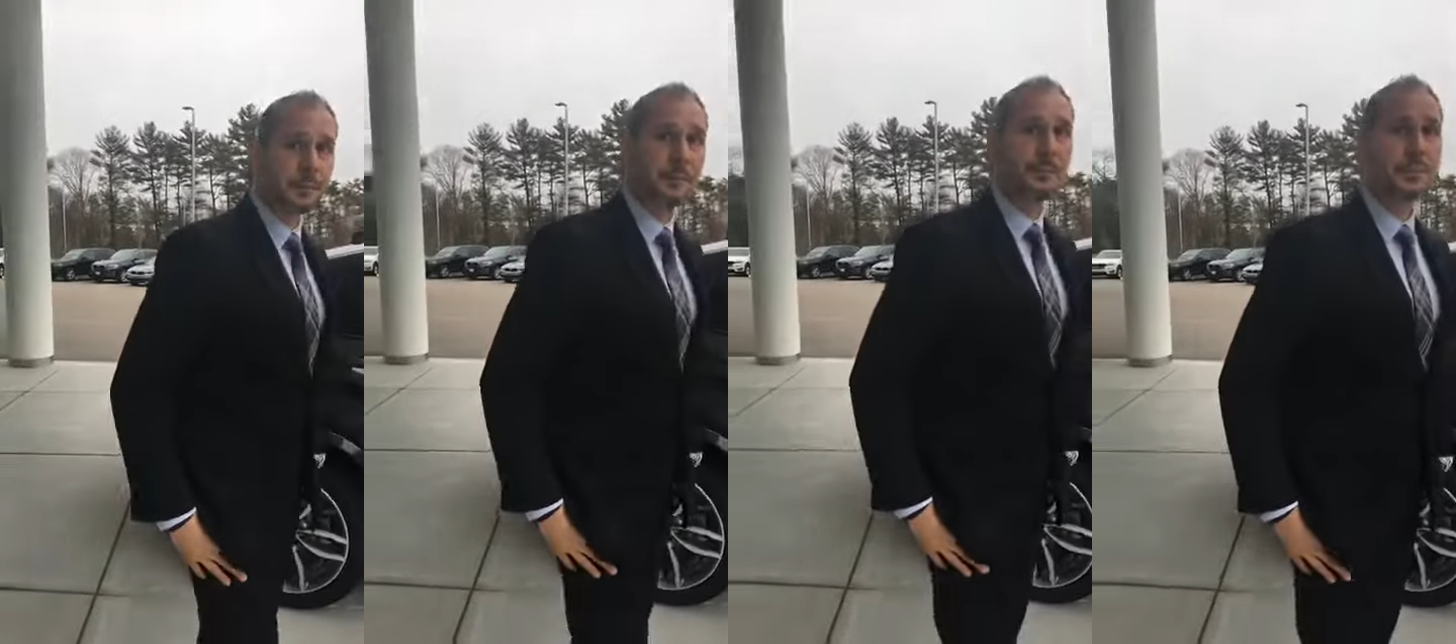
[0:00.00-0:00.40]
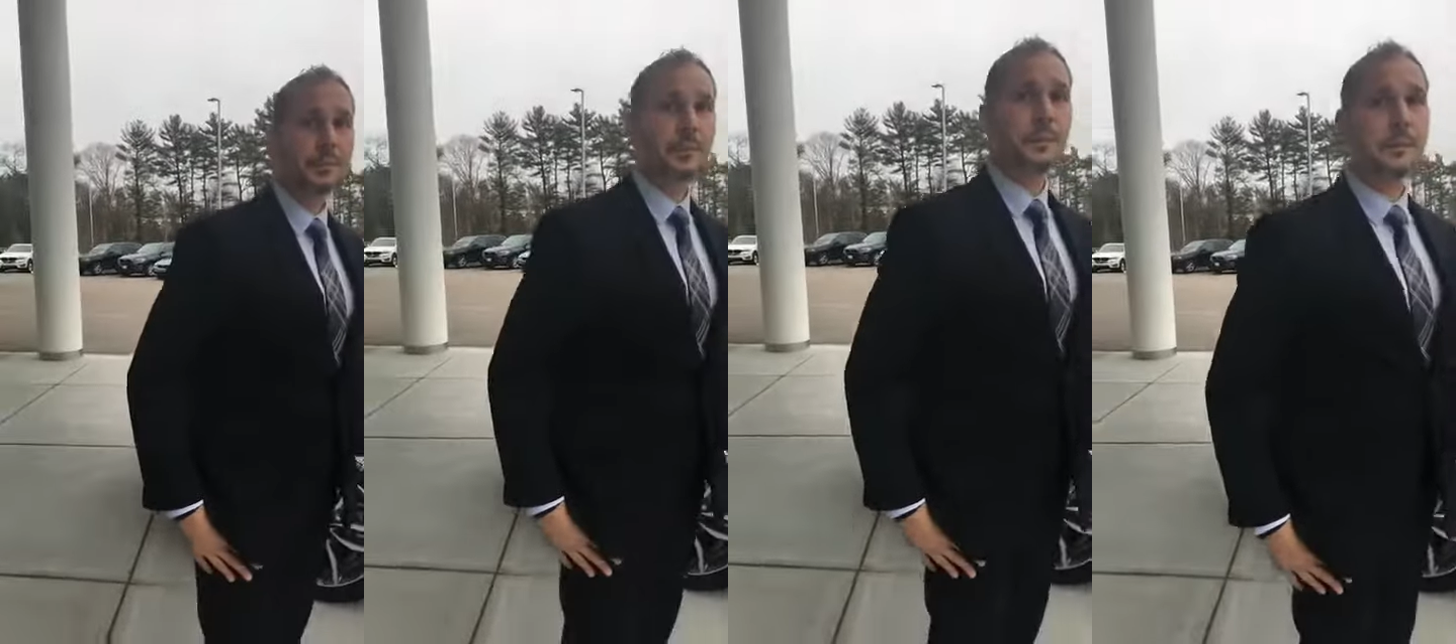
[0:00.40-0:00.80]
when
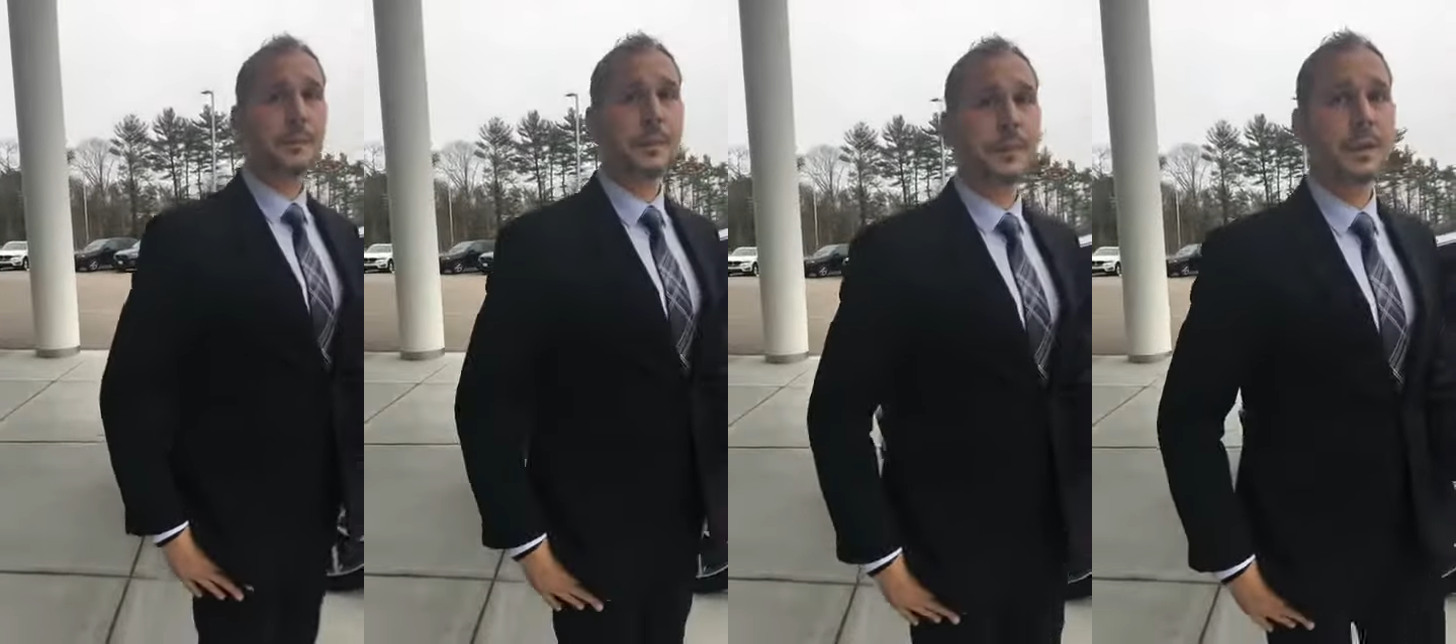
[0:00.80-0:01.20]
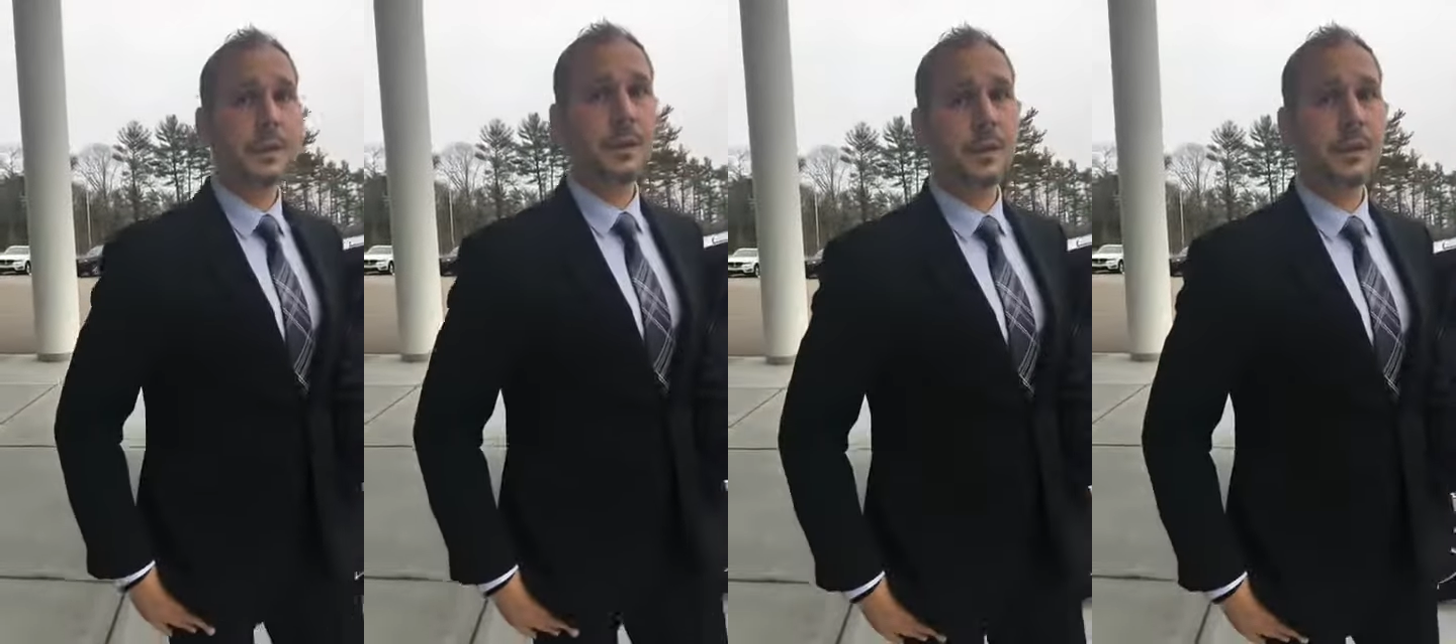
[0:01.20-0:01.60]
compared to like other
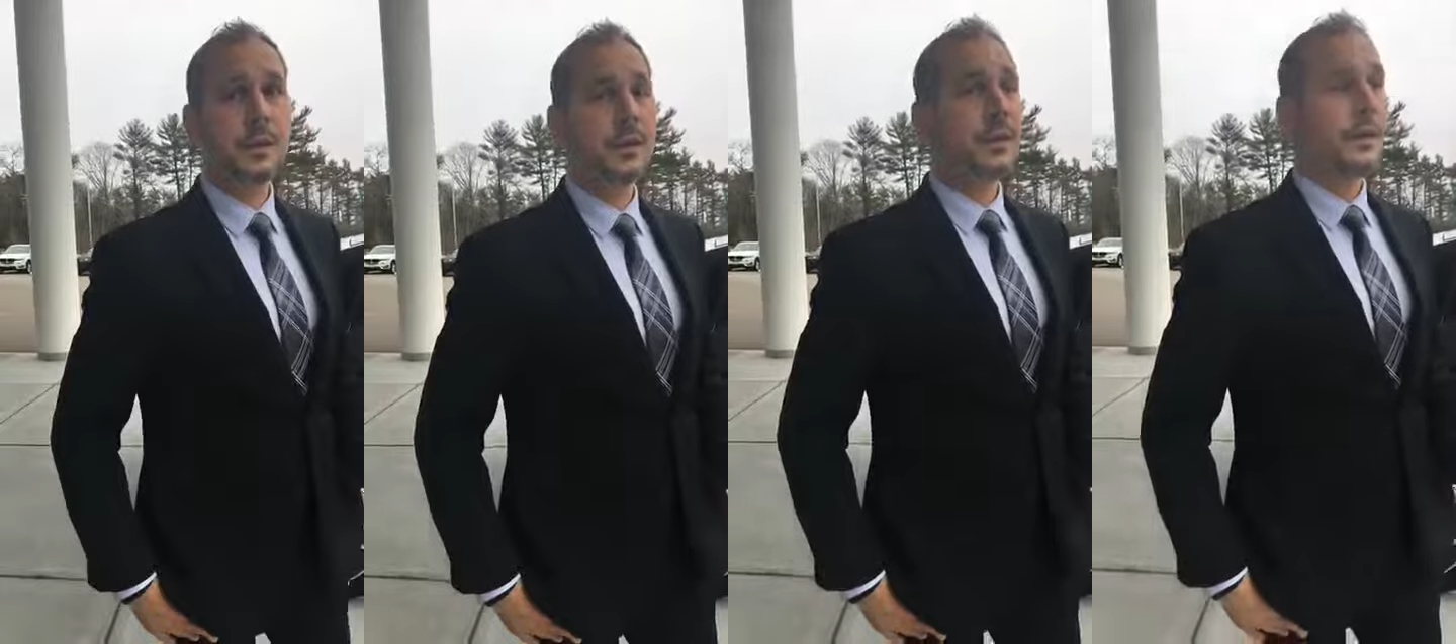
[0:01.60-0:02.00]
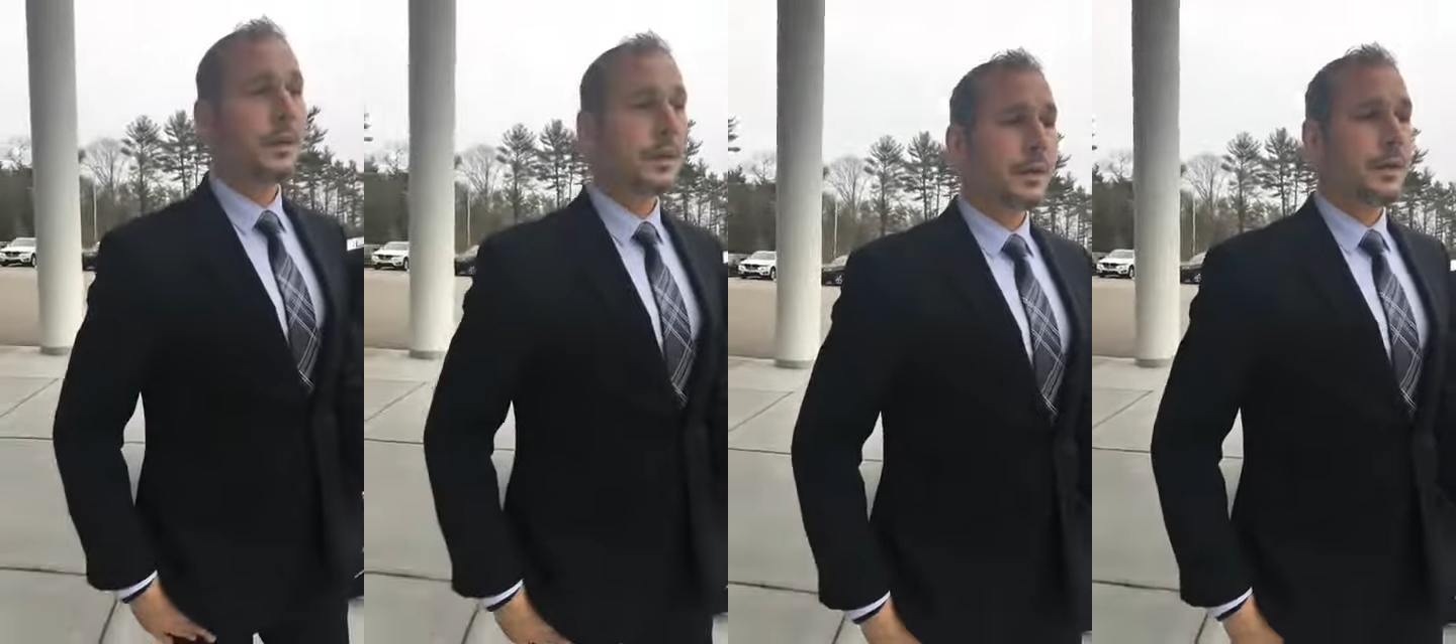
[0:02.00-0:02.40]
brands that have
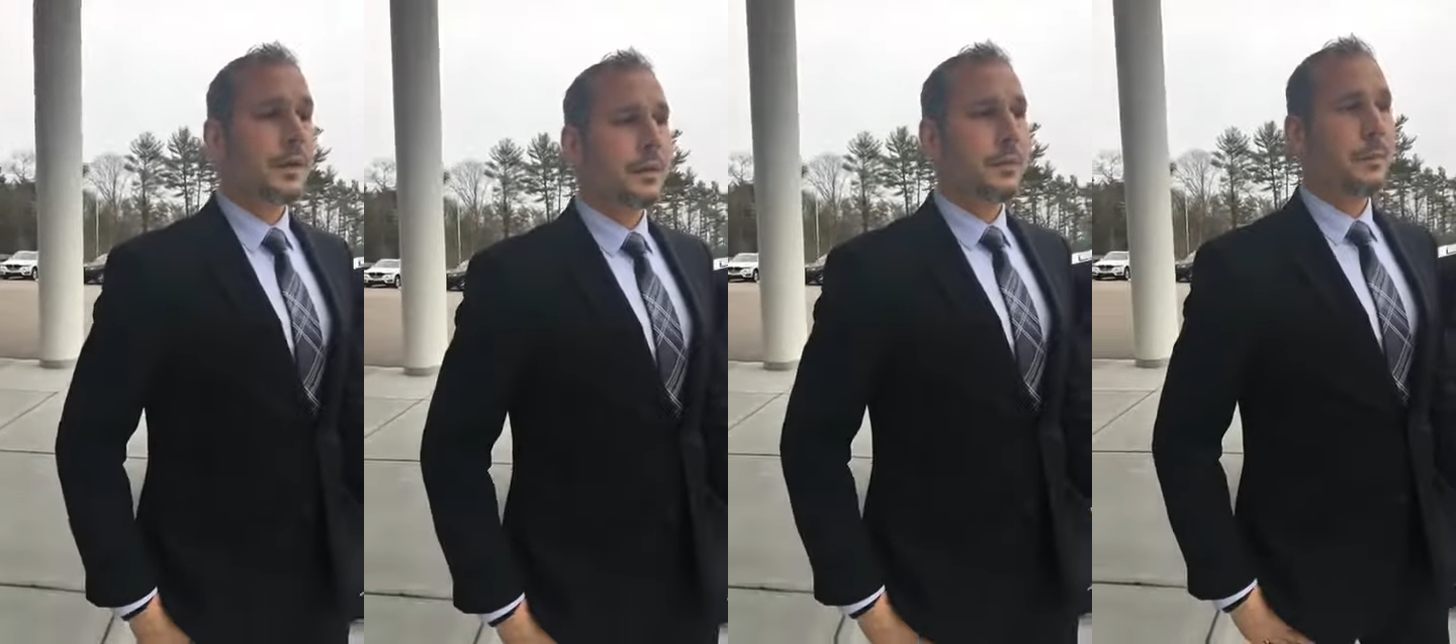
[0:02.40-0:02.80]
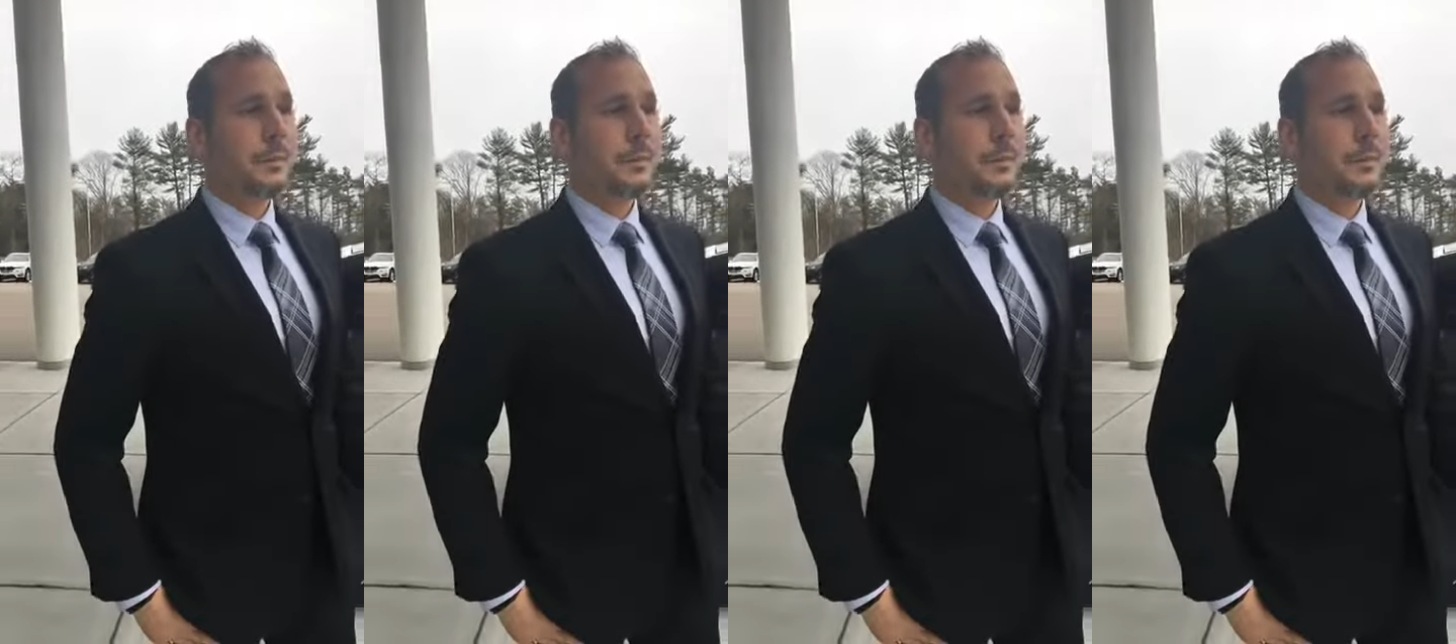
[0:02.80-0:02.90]
all-wheel drive?